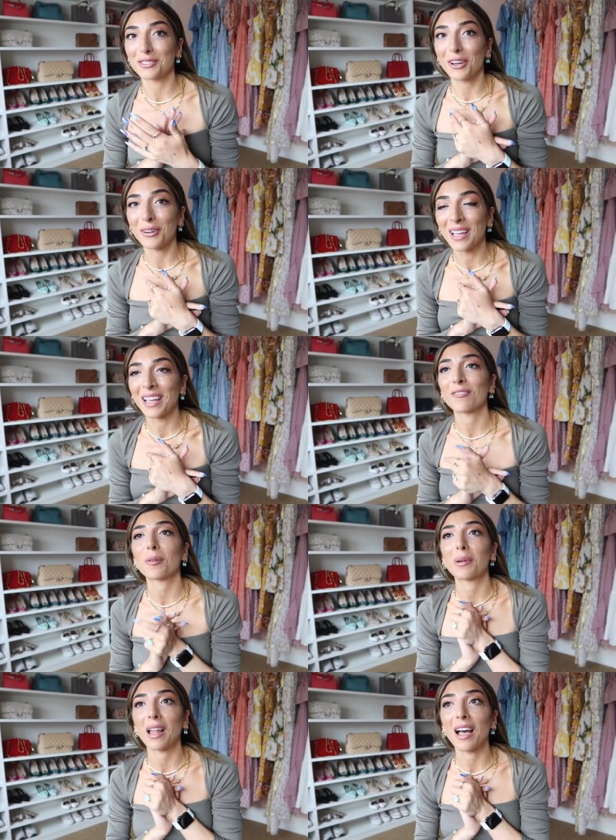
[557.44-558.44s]
joking,
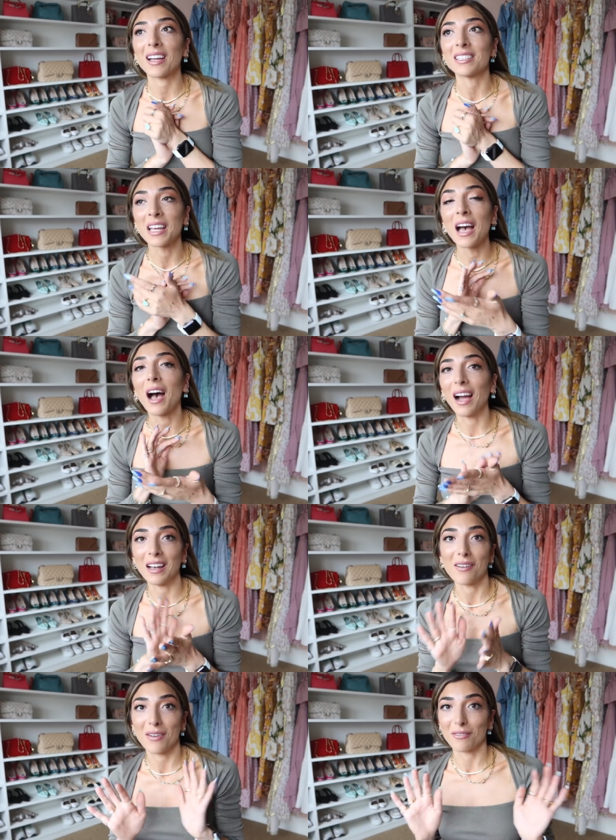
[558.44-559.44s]
replied,
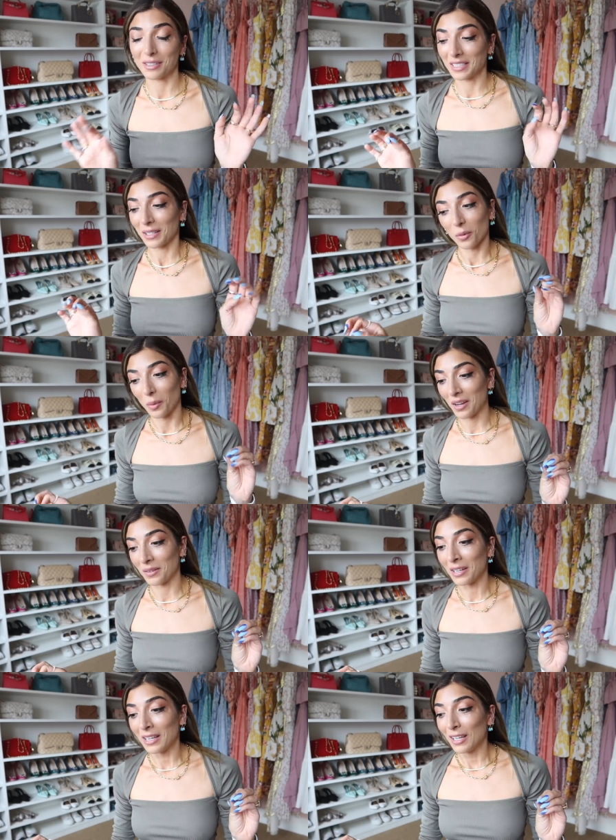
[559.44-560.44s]
I love every single
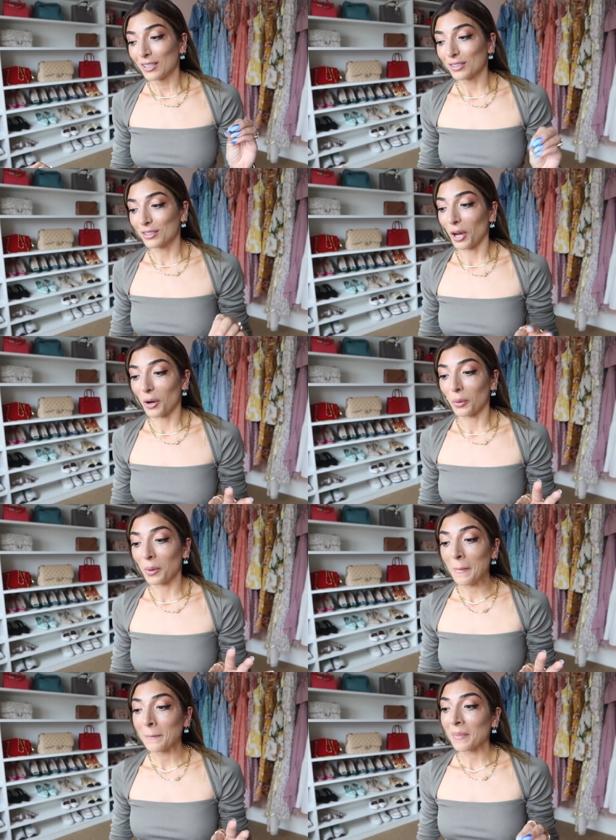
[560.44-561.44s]
one.
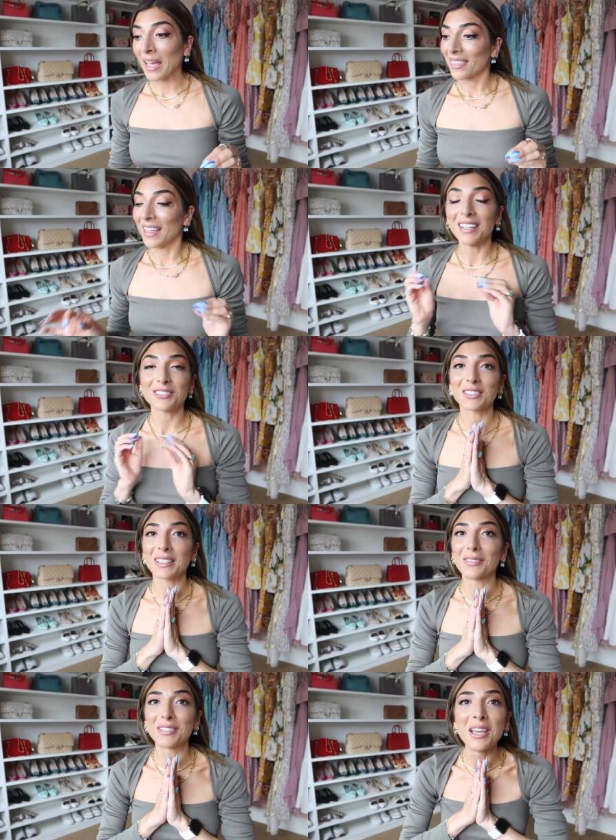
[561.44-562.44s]
So that just gives